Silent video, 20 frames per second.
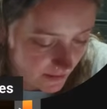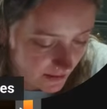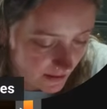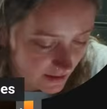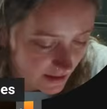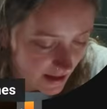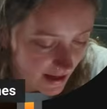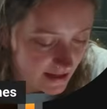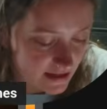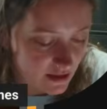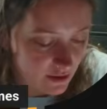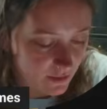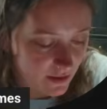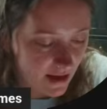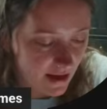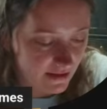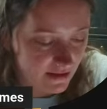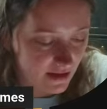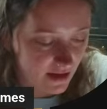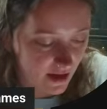Until we
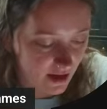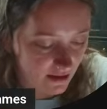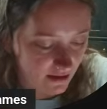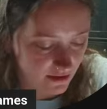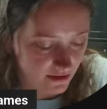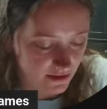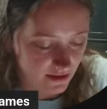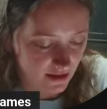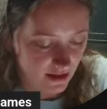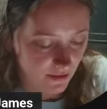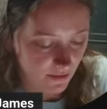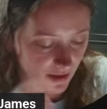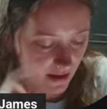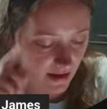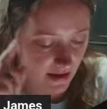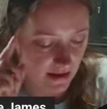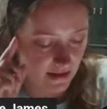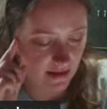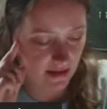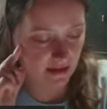add the colors anyway,
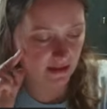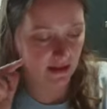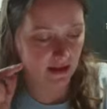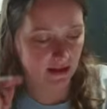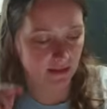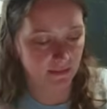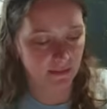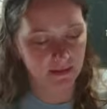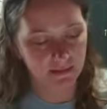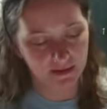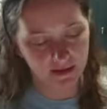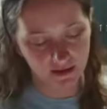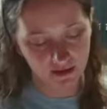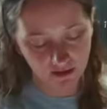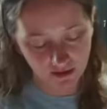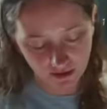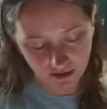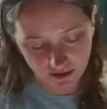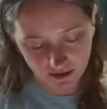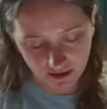and then like maybe they'll
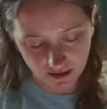look